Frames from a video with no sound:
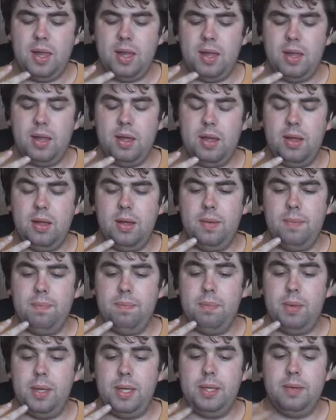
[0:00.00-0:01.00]

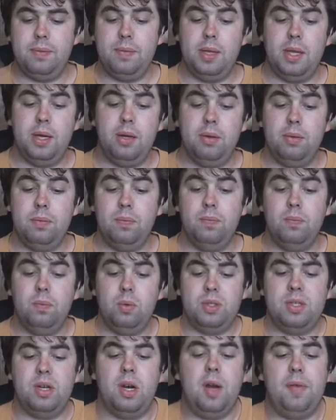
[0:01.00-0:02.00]
But,
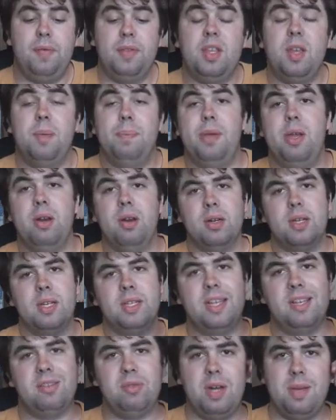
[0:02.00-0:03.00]
we'll start off with the computer,
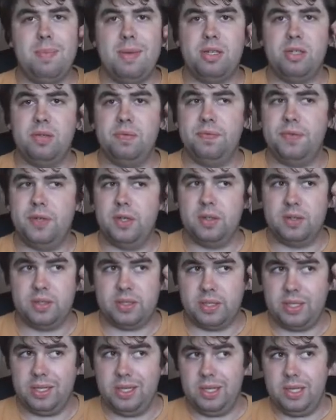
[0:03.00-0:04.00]
because that's what I mentioned
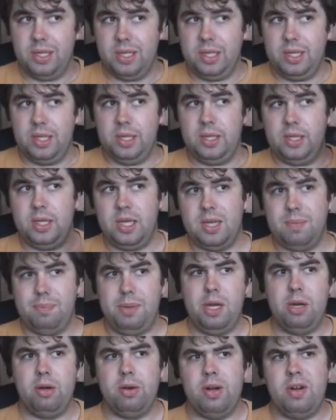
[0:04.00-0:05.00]
first. The
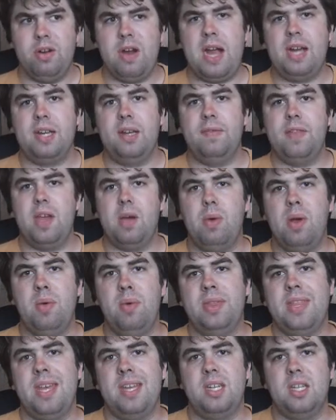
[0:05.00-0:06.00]
computer interactive that went
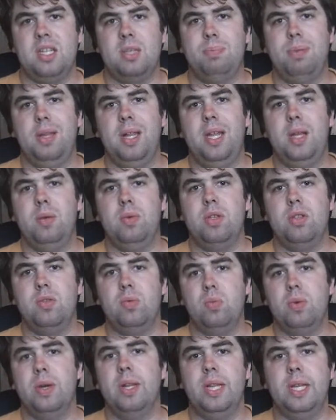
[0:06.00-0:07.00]
with that display was
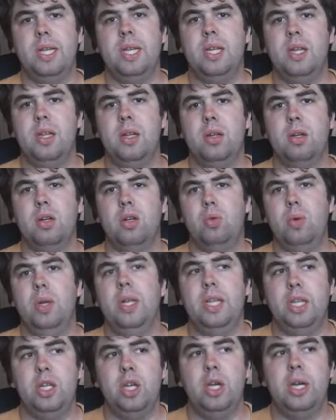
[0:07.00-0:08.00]
really,
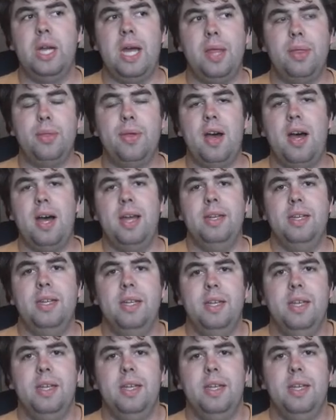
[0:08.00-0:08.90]
really good, I thought.